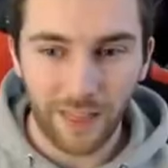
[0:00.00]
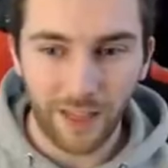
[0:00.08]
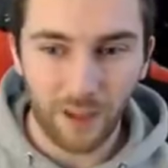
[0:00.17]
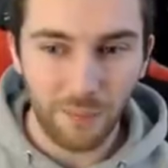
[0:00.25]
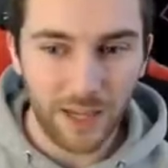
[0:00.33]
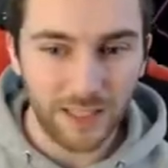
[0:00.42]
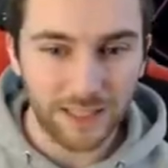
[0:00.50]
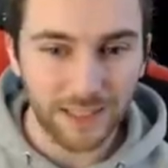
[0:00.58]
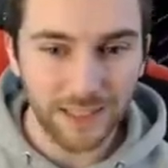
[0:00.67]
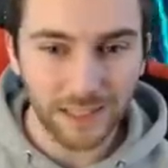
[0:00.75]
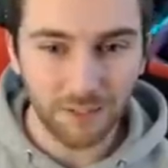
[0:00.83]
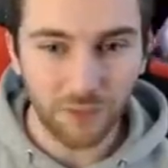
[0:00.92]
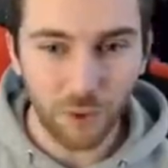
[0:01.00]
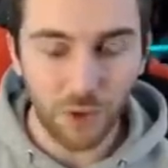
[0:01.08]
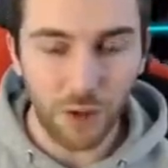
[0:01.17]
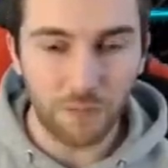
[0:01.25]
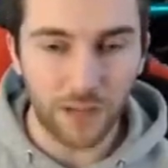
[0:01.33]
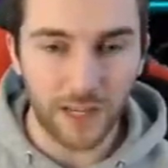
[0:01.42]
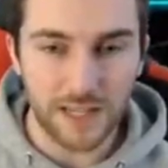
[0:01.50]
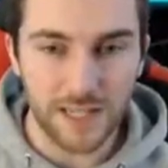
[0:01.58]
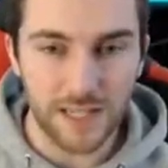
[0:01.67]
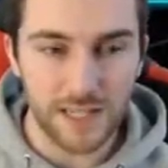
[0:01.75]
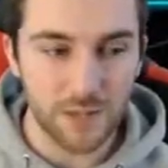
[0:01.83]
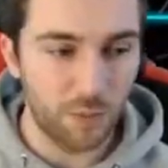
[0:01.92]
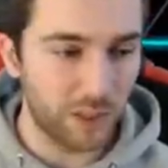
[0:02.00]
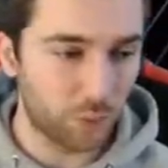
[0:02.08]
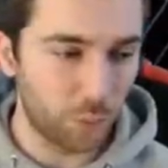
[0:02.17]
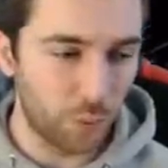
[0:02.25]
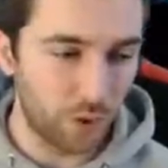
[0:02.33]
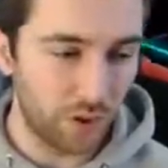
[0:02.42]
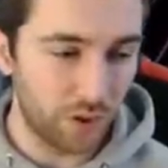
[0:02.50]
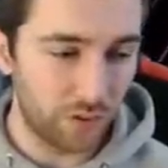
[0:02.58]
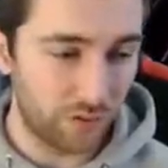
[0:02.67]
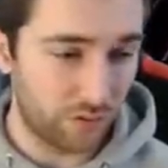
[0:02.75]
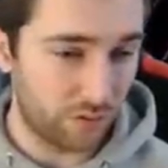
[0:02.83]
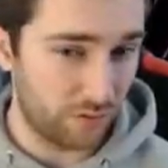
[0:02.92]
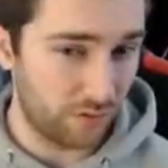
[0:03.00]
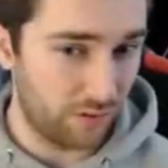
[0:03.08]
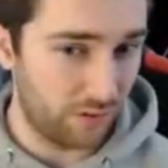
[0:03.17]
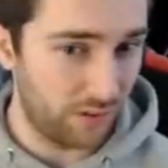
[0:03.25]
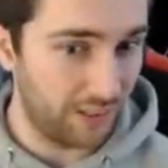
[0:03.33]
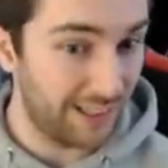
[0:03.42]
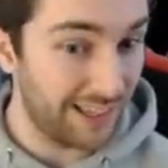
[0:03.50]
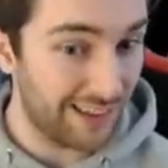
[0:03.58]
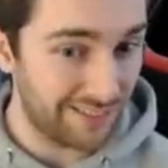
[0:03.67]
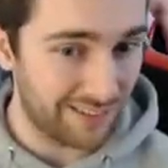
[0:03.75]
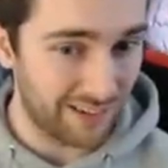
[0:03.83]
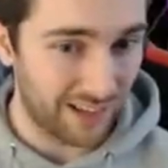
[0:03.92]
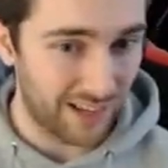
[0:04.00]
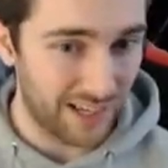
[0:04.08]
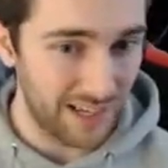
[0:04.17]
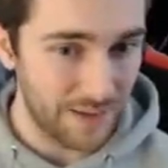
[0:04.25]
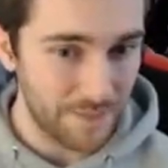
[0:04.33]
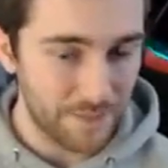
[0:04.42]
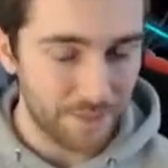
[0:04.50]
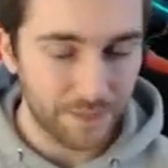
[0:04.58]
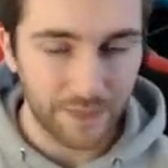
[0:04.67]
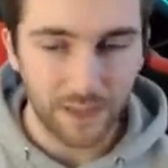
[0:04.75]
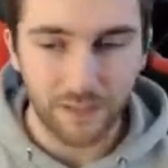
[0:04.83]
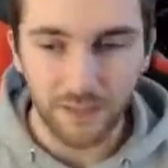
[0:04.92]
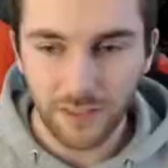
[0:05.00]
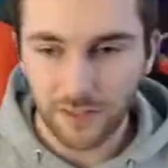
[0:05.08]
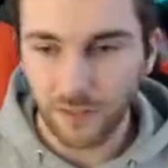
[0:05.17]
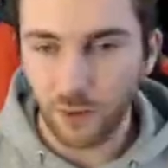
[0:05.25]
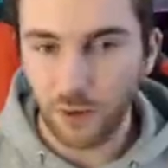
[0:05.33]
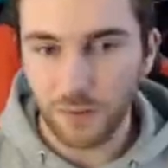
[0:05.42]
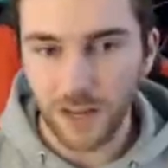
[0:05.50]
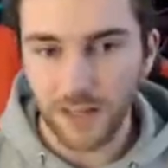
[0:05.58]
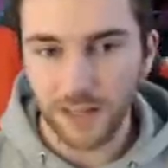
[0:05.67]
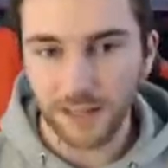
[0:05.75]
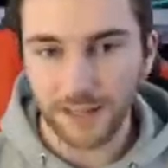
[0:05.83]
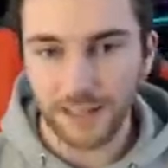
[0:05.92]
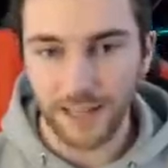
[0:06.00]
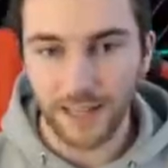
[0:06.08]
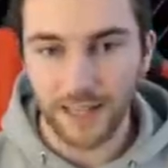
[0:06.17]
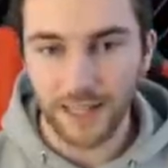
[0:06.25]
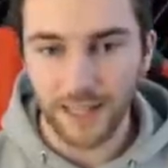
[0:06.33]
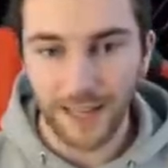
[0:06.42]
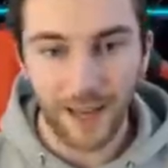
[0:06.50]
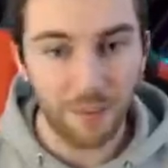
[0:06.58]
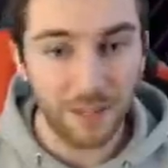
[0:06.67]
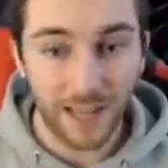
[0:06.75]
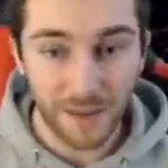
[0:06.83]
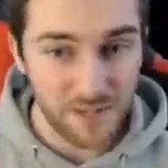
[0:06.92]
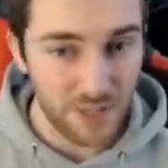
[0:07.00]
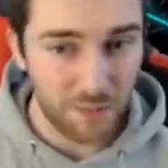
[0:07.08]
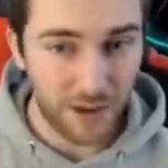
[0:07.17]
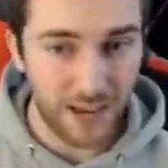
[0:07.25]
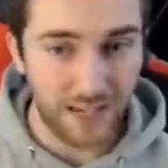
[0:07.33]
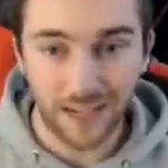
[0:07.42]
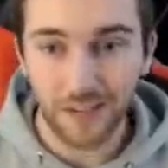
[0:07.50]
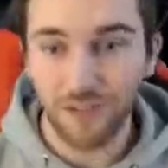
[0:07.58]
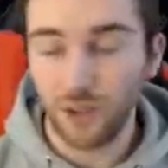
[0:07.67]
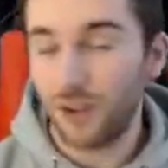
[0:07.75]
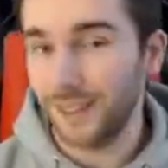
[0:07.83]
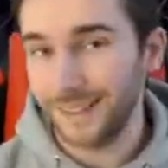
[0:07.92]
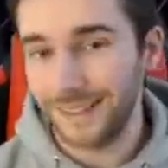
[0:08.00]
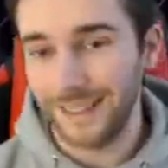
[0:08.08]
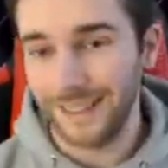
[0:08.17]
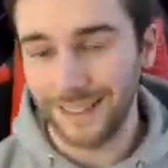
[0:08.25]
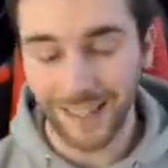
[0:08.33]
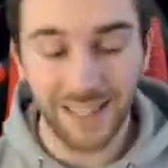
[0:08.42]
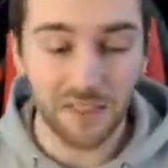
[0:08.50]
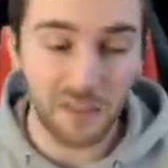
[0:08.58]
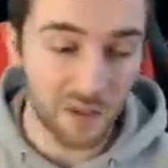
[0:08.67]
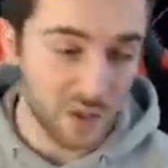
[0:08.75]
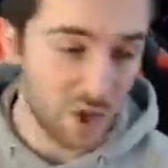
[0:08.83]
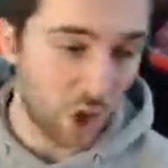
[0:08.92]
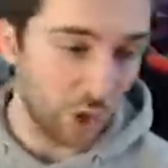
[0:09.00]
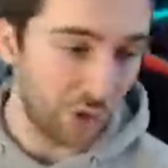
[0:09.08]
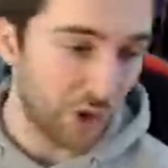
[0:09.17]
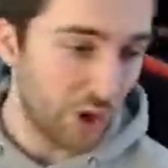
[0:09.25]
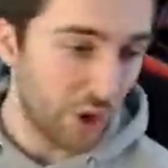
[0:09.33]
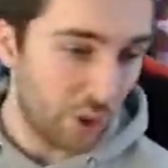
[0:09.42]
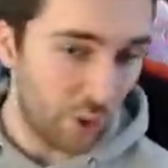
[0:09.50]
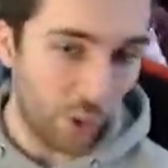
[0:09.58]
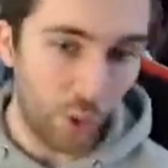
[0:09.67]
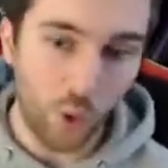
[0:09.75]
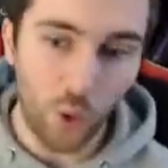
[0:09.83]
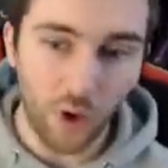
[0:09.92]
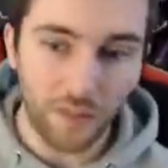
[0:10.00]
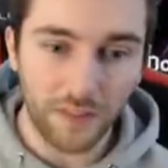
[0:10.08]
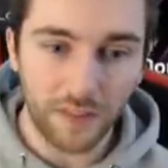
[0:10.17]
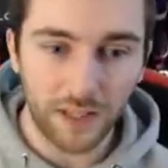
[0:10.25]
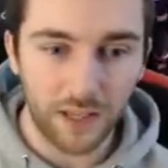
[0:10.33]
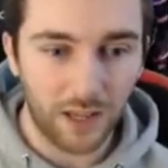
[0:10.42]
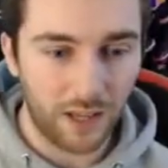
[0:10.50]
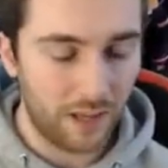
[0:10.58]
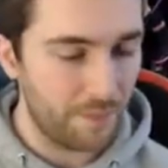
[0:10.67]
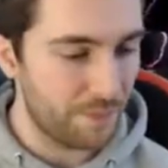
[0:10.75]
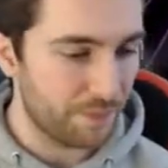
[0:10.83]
I mean, since the vault updated, which was yesterday, since the vault updated yesterday, how many games have you played? And have you guys seen either the Don or the uh,